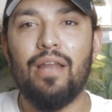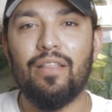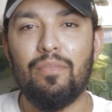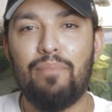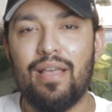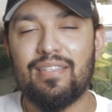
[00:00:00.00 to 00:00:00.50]
not
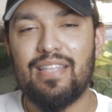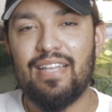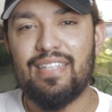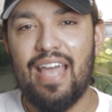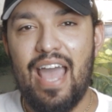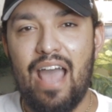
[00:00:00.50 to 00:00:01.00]
the best snake
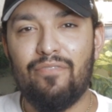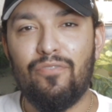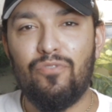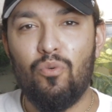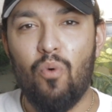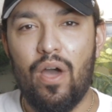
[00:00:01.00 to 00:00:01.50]
to have
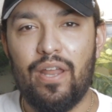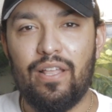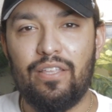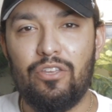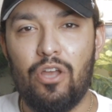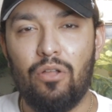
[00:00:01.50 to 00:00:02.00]
if you want
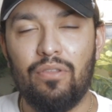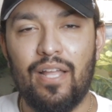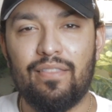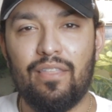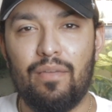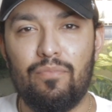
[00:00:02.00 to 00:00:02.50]
to, you know,
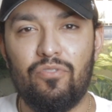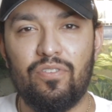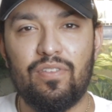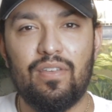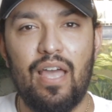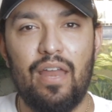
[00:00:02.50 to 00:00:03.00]
let them
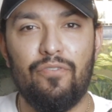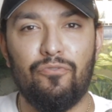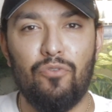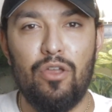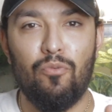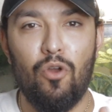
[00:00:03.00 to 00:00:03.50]
just kind of
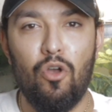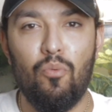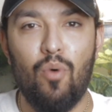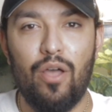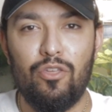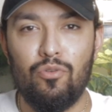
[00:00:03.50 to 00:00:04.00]
free roam
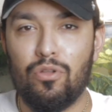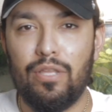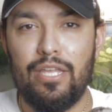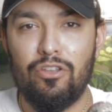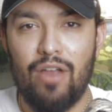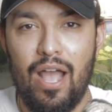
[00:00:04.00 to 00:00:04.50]
while you
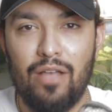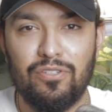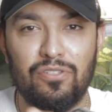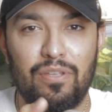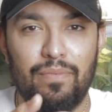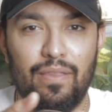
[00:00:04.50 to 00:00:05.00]
clean your house
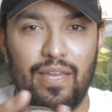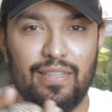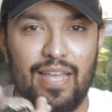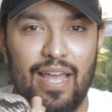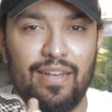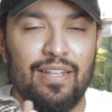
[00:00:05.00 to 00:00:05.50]
or something like
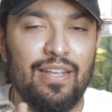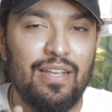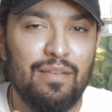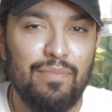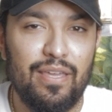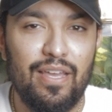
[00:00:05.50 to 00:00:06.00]
that,
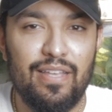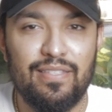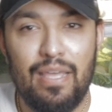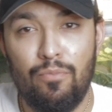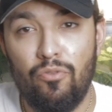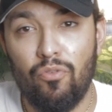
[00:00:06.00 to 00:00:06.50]
because
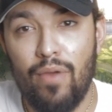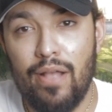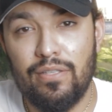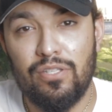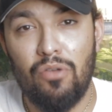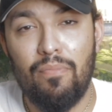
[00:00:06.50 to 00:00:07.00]
they move
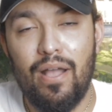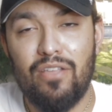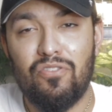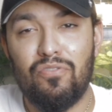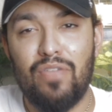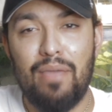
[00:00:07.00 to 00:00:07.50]
around so
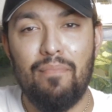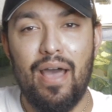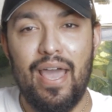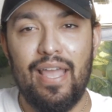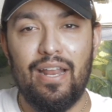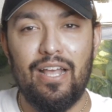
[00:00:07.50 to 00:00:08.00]
much, they
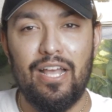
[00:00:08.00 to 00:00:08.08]
might,